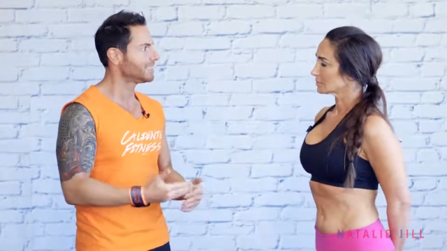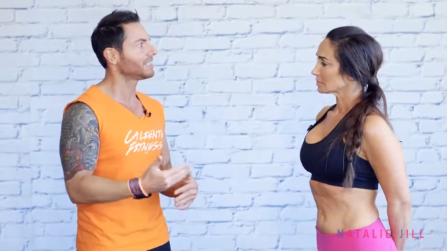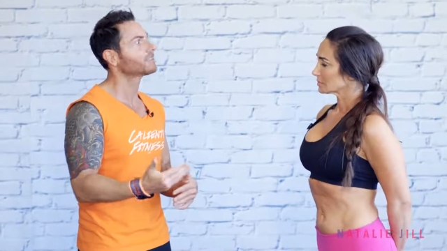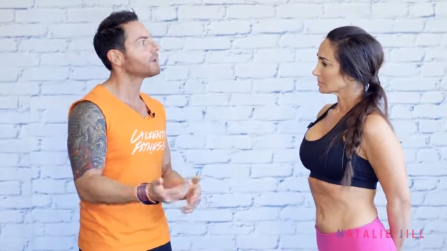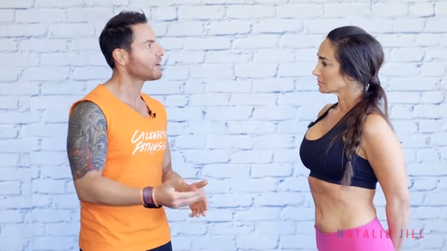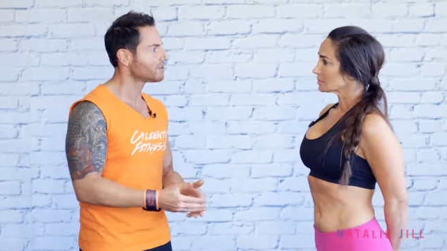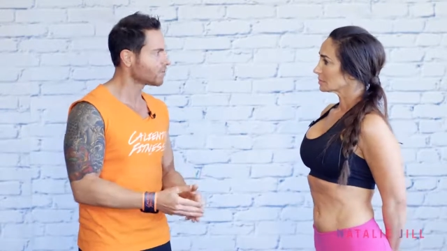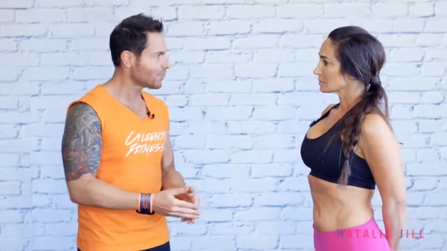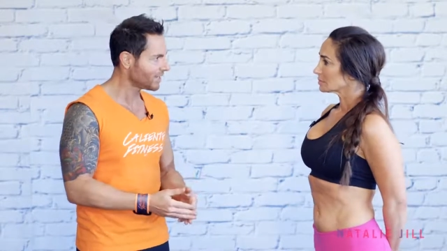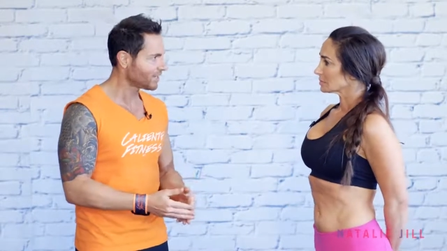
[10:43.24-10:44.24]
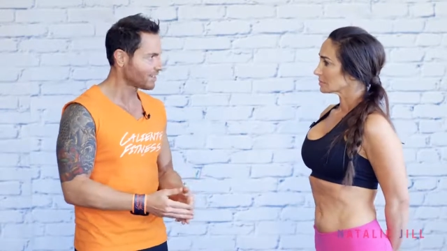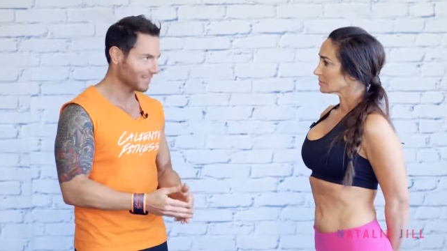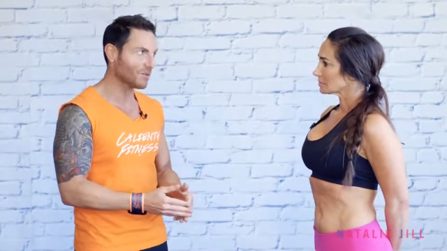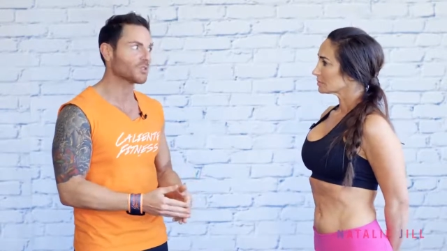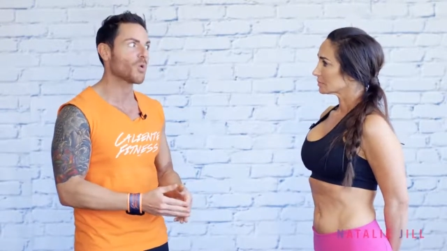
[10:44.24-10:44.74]
Speaker 1: six pounds a week, because
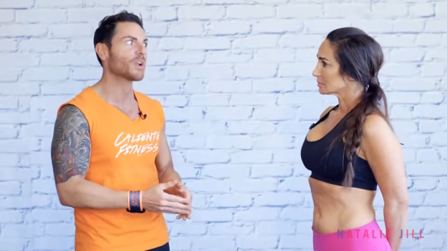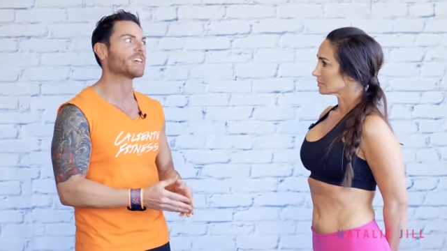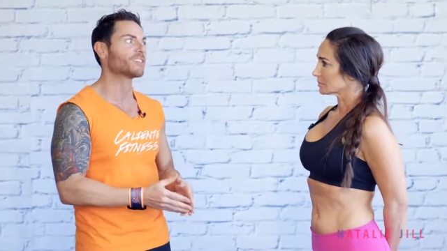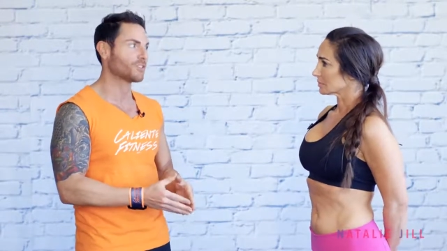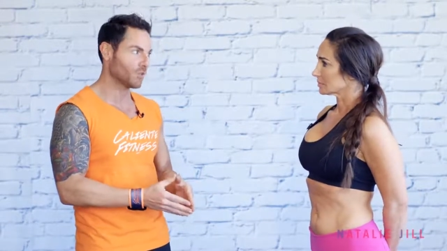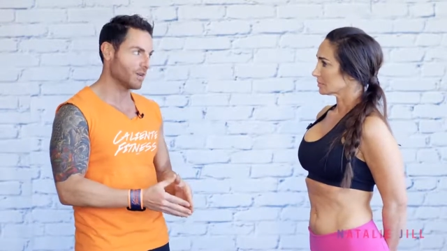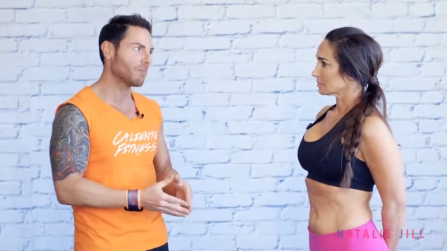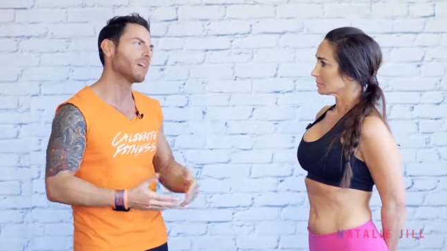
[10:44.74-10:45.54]
I was going mm. extreme. Mm -hmm.